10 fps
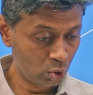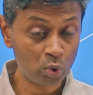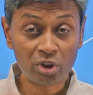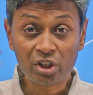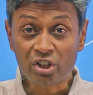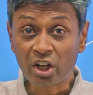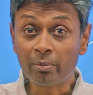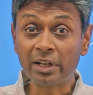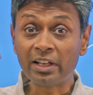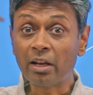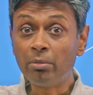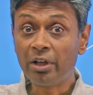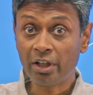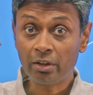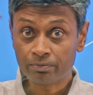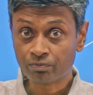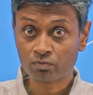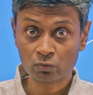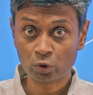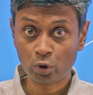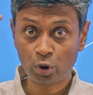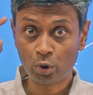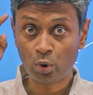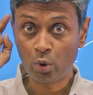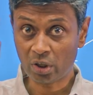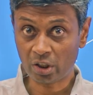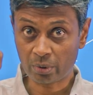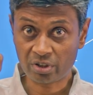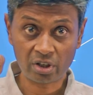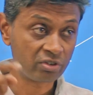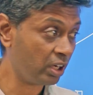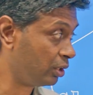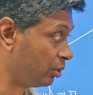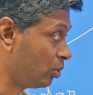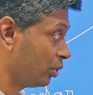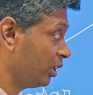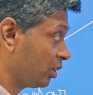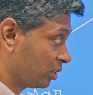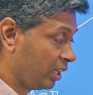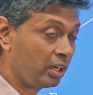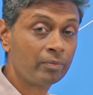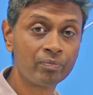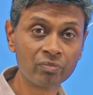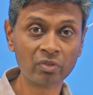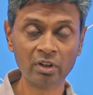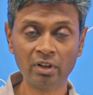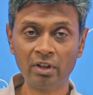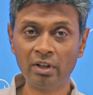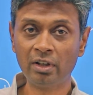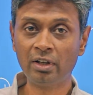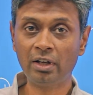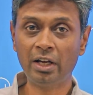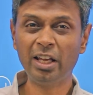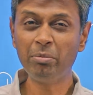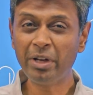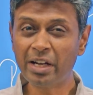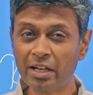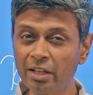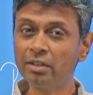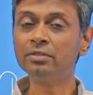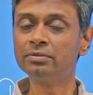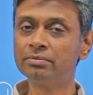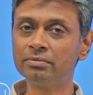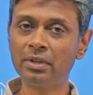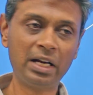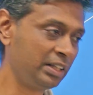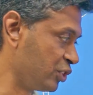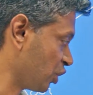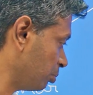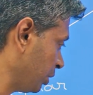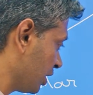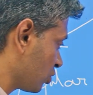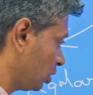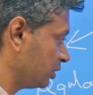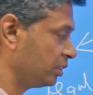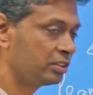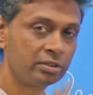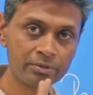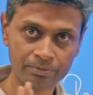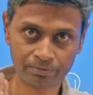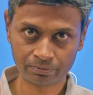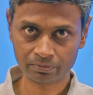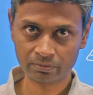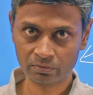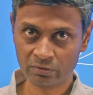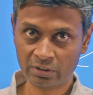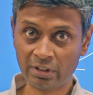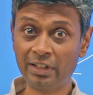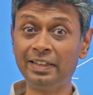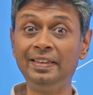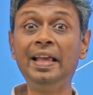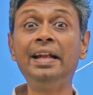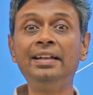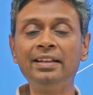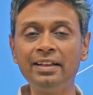good decision making ability to look at a question and say, do you go here or there, immediately, and then jump in and solve these. Then